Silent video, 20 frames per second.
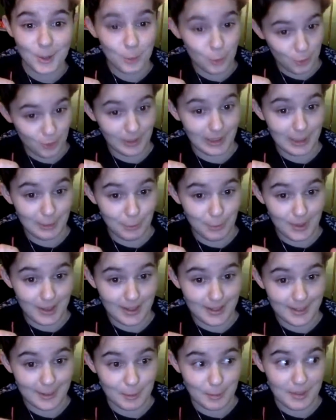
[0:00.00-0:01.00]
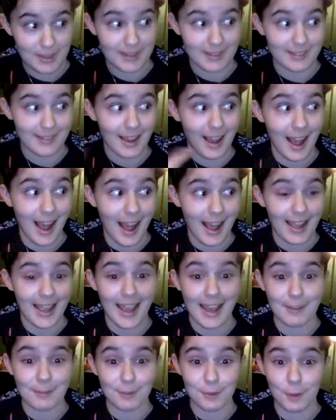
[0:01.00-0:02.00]
you should live with us because I
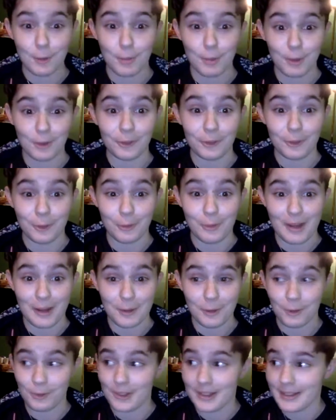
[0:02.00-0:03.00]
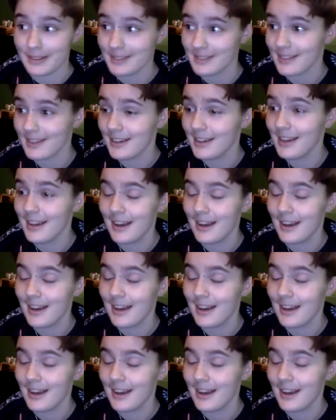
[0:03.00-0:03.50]
have no personal boundaries.